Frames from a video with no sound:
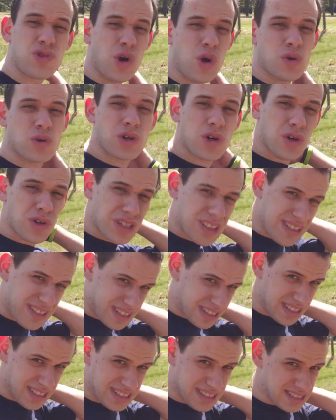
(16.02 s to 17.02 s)
don't go to
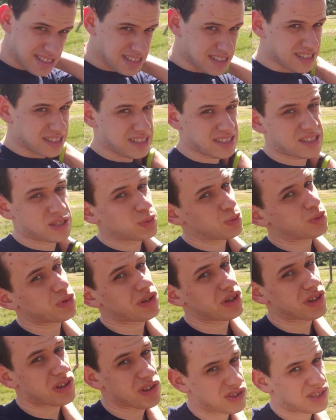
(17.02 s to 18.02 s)
Texas in the
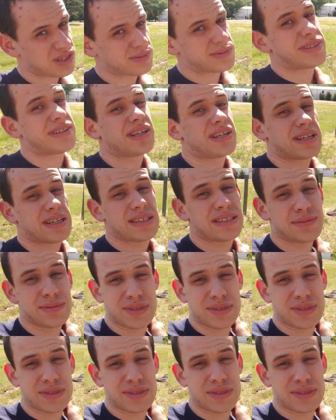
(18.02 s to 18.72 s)
spring or summertime.